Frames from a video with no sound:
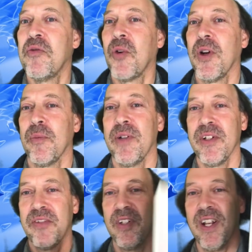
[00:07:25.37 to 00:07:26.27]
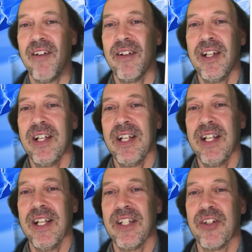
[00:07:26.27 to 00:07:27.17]
before in a previous video.
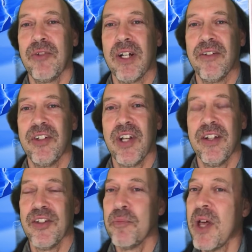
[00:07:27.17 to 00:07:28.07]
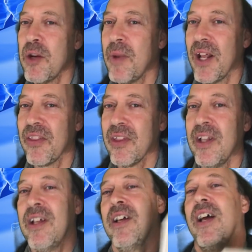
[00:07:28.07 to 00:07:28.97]
It's Gregory Chaitin's Metamath.
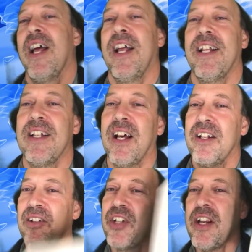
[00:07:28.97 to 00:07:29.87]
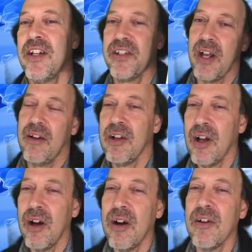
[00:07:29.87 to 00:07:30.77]
And Chaitin is a
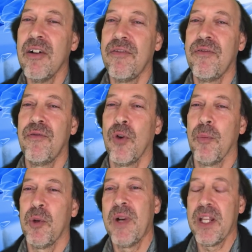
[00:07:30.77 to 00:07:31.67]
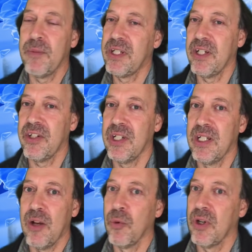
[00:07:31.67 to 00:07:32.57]
former
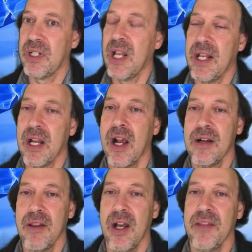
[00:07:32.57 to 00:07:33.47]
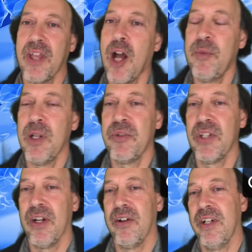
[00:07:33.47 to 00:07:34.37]
mathematician that worked at the IBM
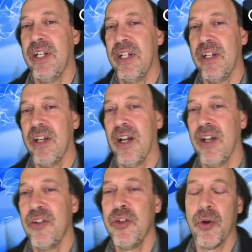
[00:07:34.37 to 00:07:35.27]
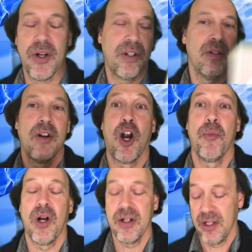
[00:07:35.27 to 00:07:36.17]
Center in New York,
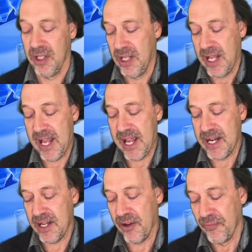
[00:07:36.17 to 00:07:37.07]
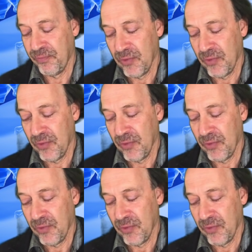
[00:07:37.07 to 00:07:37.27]
Armonk. And